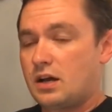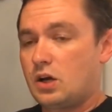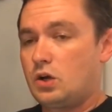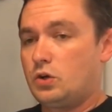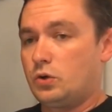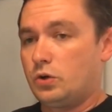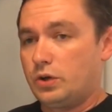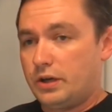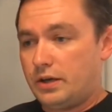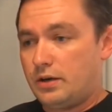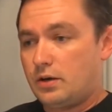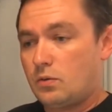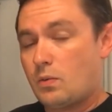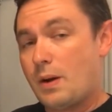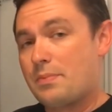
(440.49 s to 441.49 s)

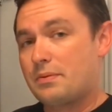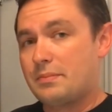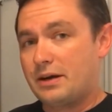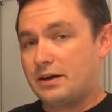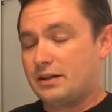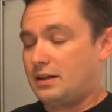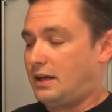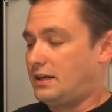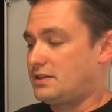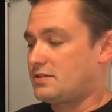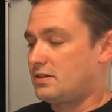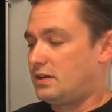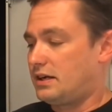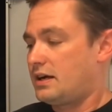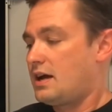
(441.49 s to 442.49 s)
good weapon-mounted lights
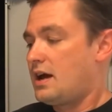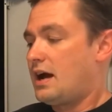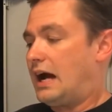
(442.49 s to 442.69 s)
on.